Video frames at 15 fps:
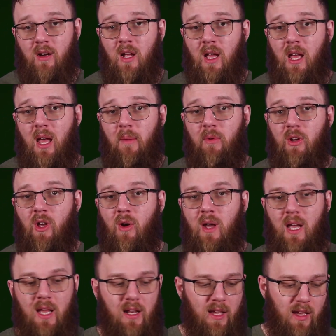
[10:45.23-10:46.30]
I'm gonna go
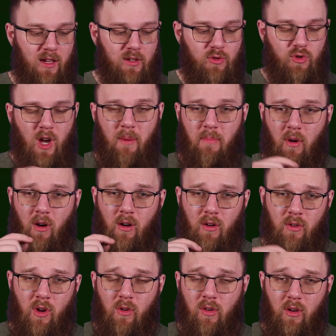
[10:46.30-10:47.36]
ahead and drop
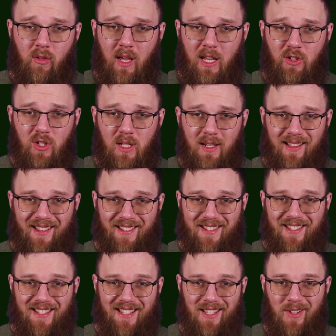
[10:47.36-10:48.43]
our no-go gauge in and
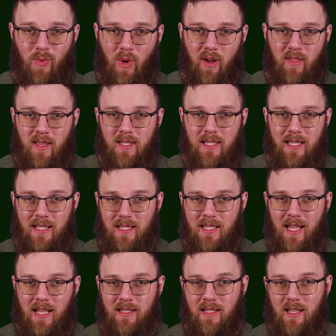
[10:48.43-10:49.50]
see where this thing is
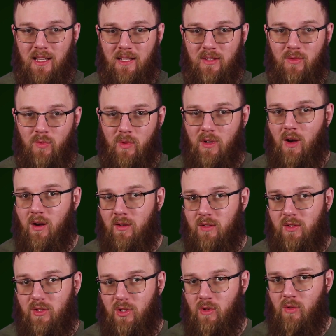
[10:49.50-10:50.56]
at in
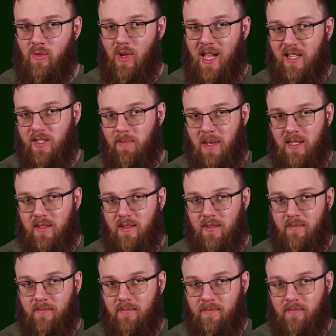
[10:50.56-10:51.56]
regards to headspace.